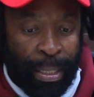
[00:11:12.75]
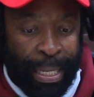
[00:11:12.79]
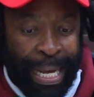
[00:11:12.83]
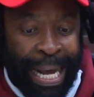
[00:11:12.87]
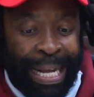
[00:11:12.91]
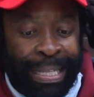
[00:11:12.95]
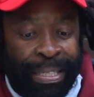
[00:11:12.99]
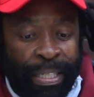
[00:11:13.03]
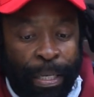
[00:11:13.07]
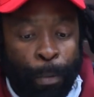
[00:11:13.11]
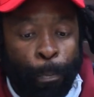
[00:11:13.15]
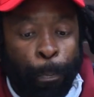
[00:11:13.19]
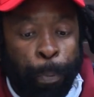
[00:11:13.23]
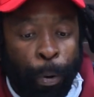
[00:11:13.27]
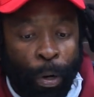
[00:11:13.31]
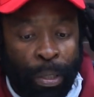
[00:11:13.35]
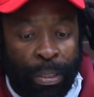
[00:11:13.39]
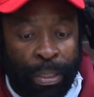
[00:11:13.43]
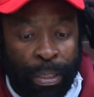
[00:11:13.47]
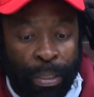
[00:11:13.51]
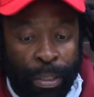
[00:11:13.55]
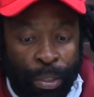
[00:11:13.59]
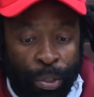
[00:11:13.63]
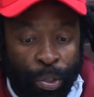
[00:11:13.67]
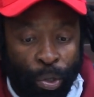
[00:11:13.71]
It's
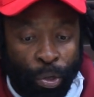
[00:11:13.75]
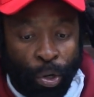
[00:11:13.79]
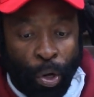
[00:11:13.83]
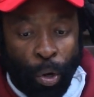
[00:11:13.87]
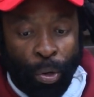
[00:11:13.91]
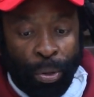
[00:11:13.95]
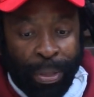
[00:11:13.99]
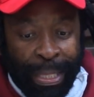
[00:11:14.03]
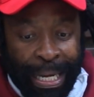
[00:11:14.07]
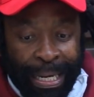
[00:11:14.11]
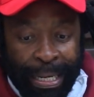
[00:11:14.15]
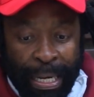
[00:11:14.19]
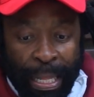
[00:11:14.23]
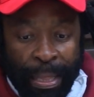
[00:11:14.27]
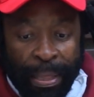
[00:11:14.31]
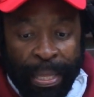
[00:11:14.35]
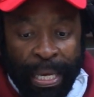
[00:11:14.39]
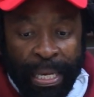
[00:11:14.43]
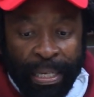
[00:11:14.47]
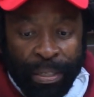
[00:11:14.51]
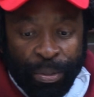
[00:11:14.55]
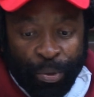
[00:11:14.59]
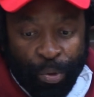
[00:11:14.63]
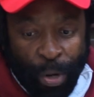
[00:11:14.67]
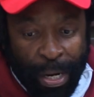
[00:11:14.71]
important to note that
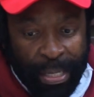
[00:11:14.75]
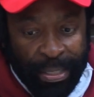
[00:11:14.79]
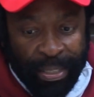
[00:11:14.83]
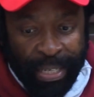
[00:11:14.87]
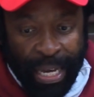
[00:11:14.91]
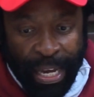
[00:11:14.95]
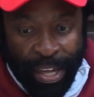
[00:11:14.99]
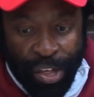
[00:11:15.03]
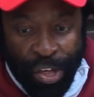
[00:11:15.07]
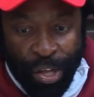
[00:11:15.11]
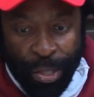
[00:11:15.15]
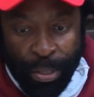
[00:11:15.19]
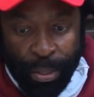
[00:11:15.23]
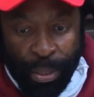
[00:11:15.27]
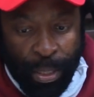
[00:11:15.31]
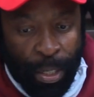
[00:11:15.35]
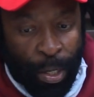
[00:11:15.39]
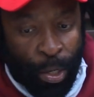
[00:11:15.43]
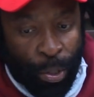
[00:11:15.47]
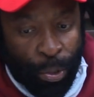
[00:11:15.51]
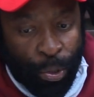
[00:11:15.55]
these transactions